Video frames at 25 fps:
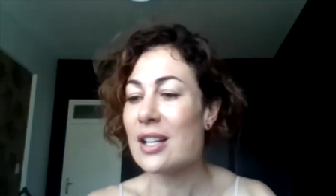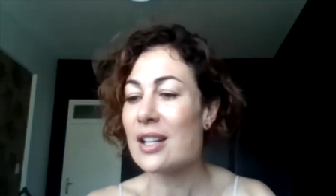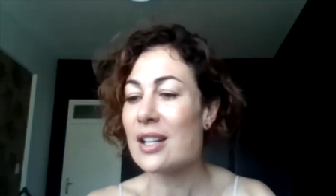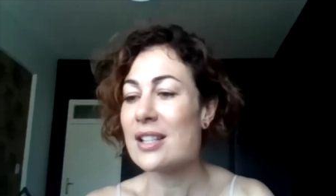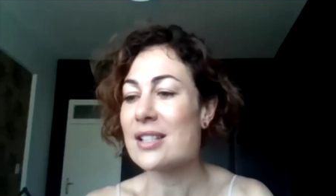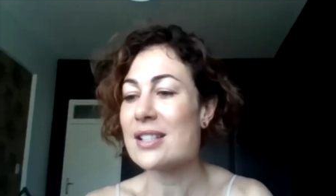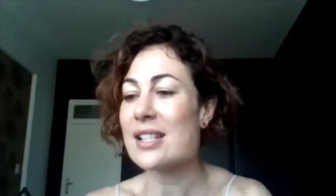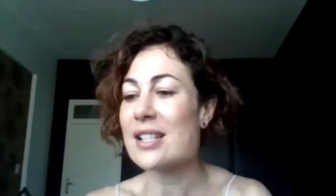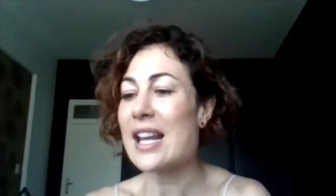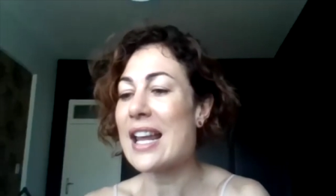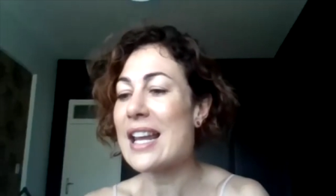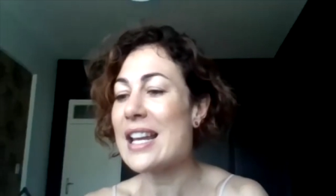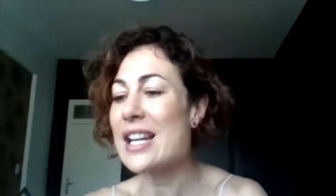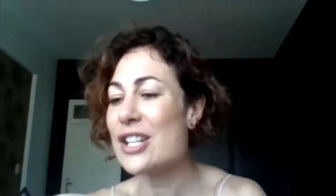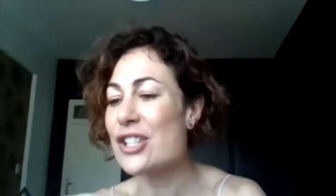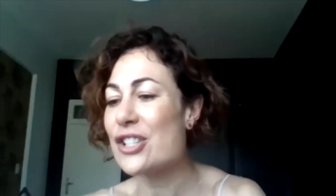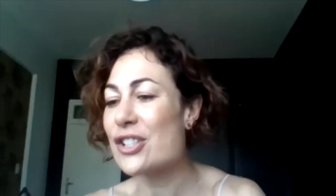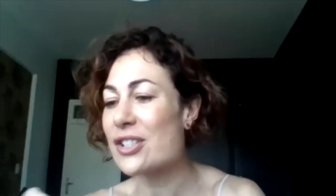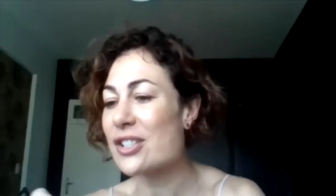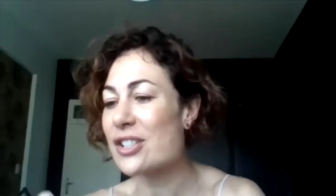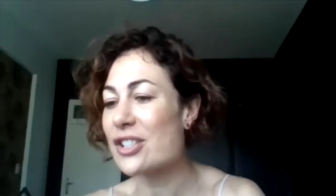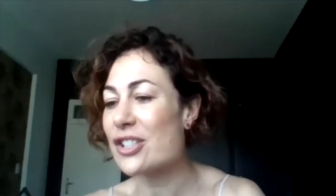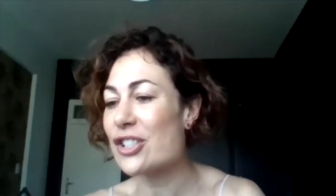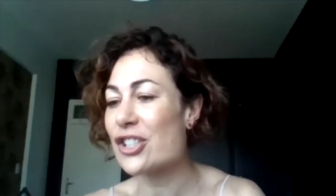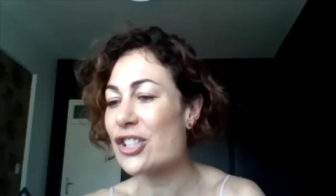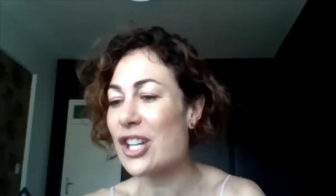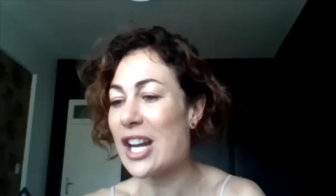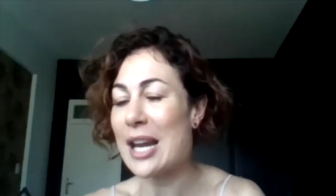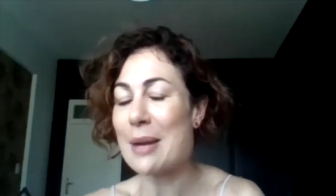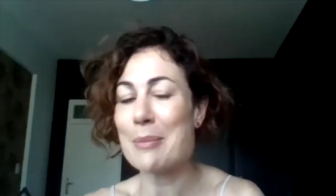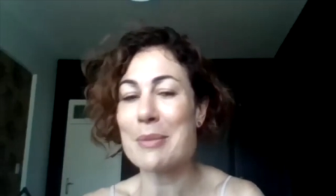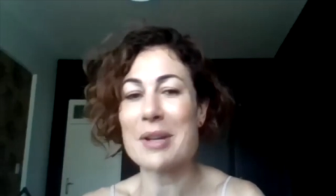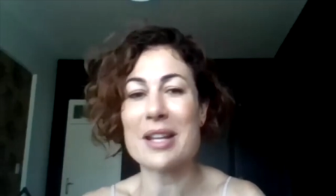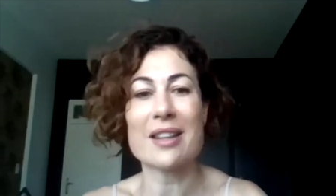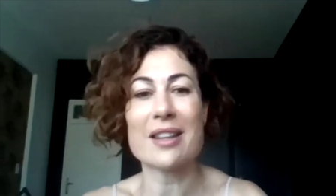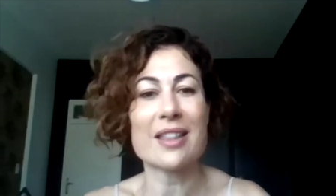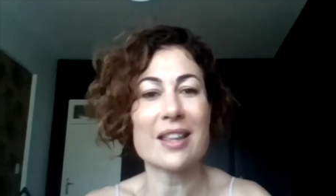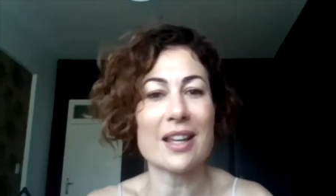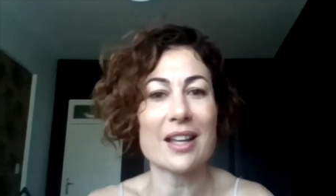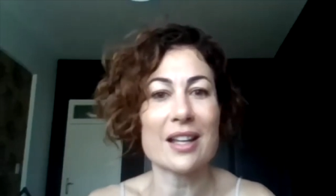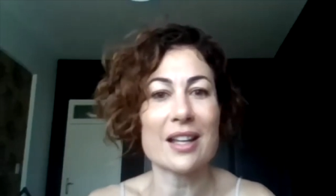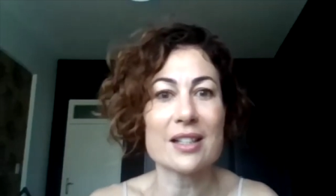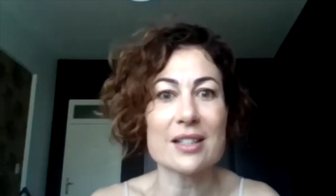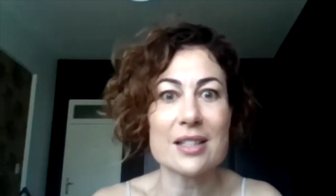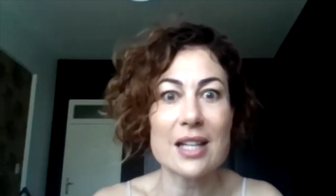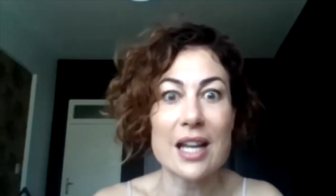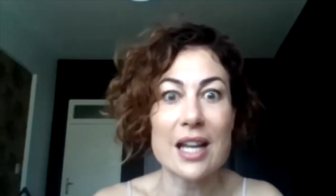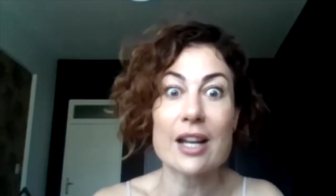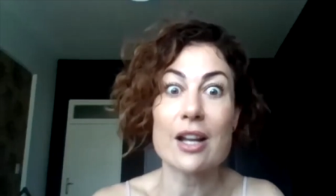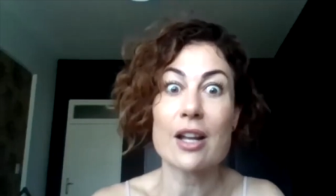this ageist shaming thing
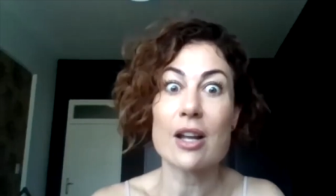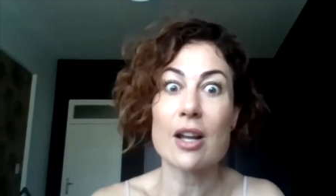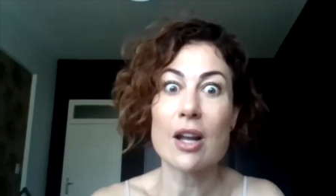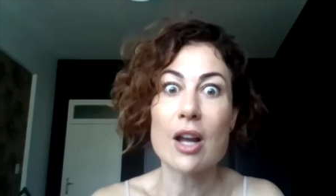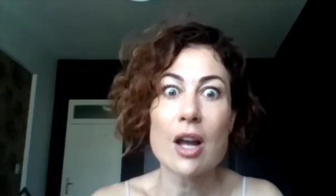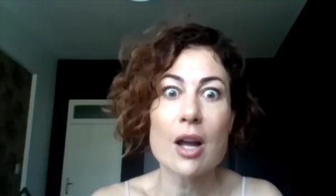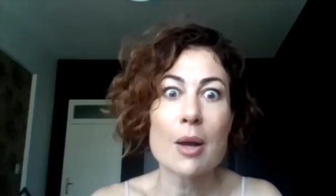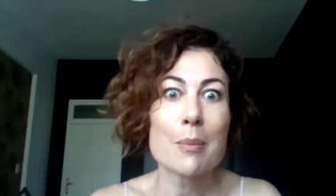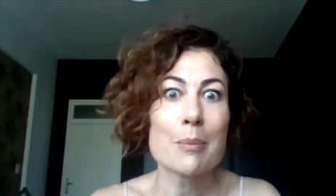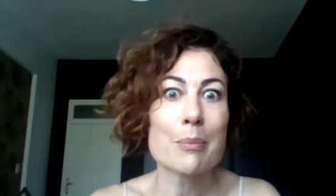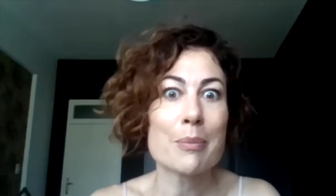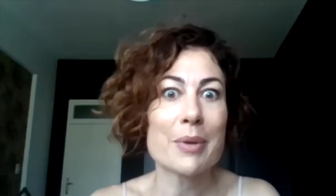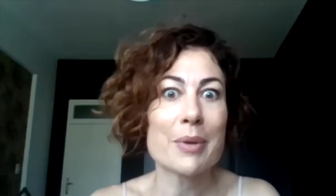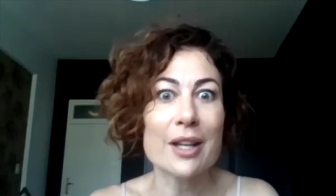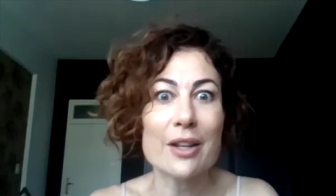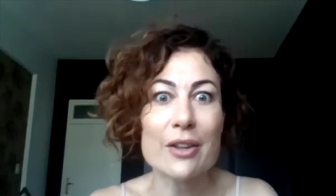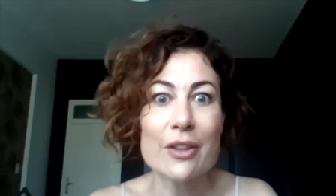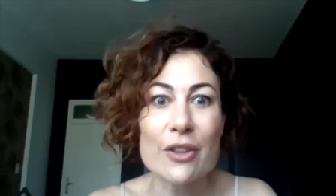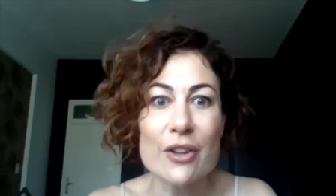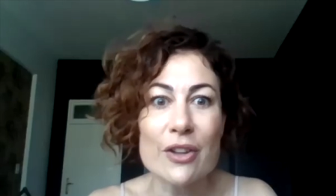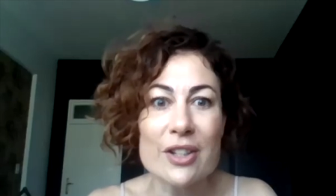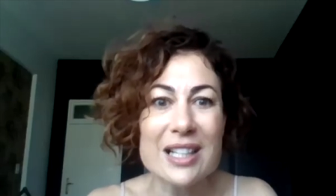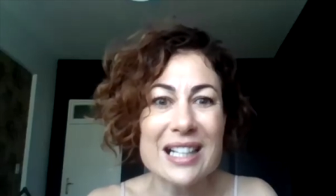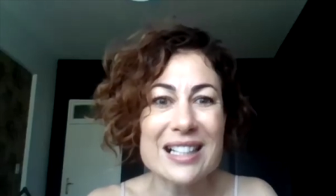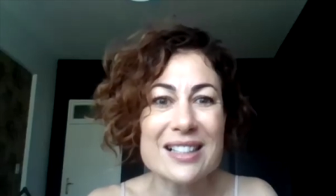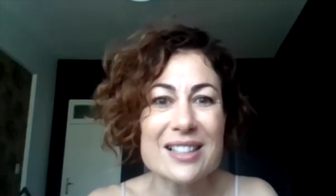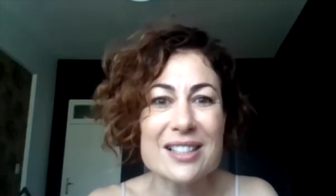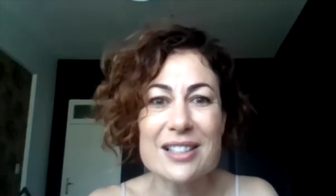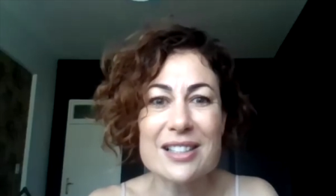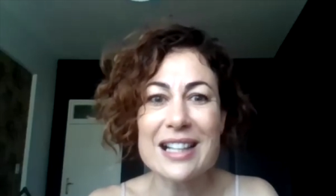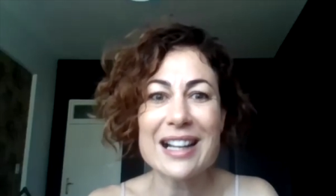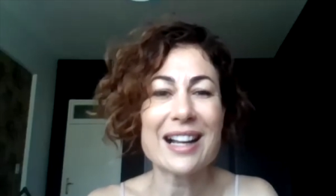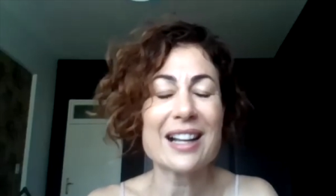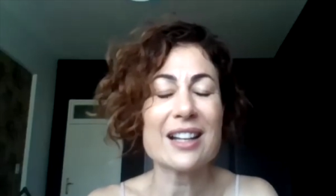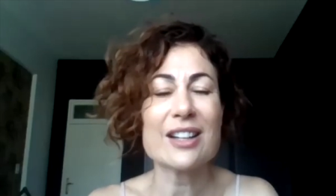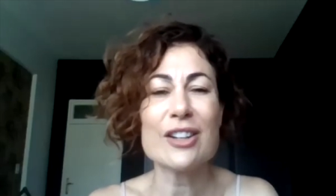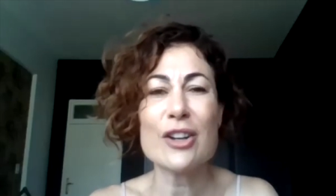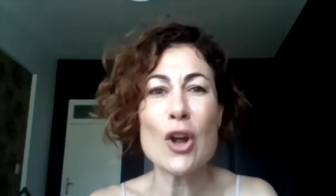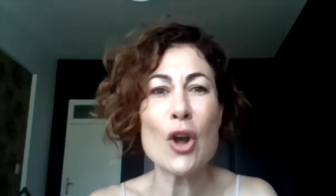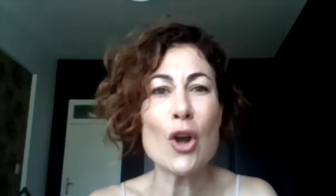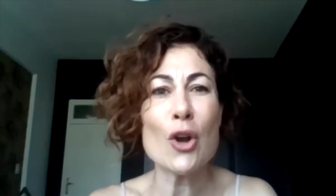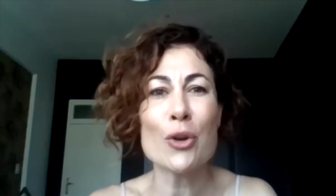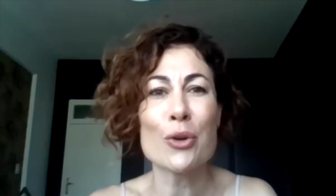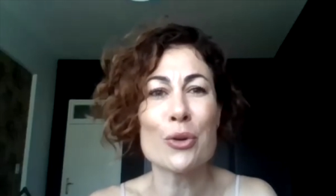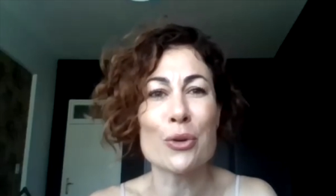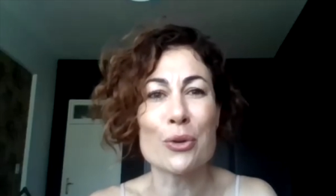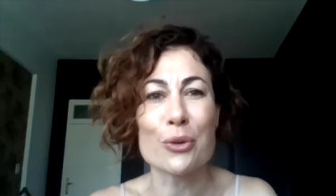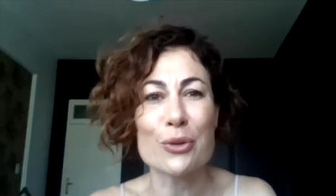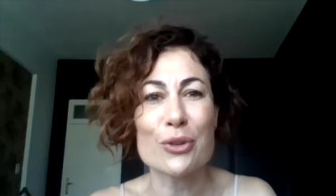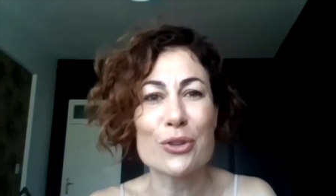it's like big 30 it's like no
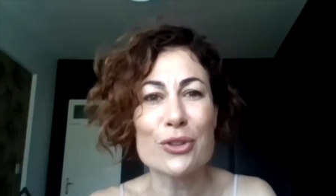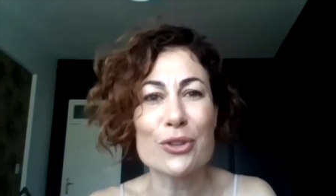30